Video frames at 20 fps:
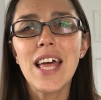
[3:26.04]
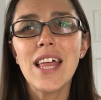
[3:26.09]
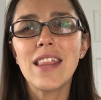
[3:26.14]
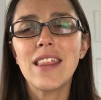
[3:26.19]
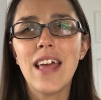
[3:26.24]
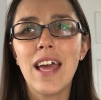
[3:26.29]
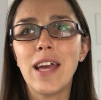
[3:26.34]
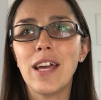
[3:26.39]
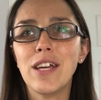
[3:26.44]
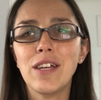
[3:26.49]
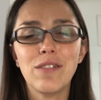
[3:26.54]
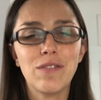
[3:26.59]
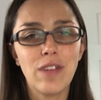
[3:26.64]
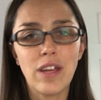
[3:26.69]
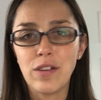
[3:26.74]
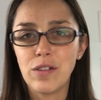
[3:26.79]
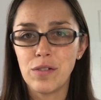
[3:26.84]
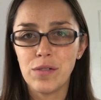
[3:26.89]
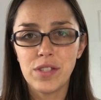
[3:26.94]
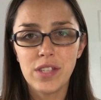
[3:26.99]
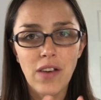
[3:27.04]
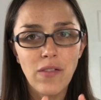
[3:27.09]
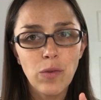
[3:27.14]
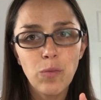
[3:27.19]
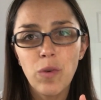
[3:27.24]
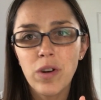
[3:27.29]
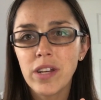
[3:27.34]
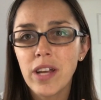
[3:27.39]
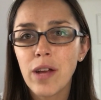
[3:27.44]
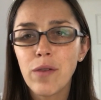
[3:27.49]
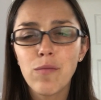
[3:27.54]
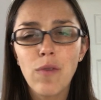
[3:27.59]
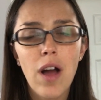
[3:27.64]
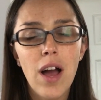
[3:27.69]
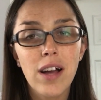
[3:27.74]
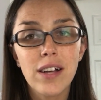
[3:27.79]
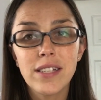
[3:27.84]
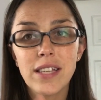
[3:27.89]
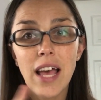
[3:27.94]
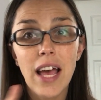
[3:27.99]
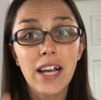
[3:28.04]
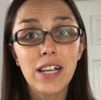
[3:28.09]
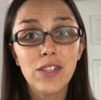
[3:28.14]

They do 719 Rocks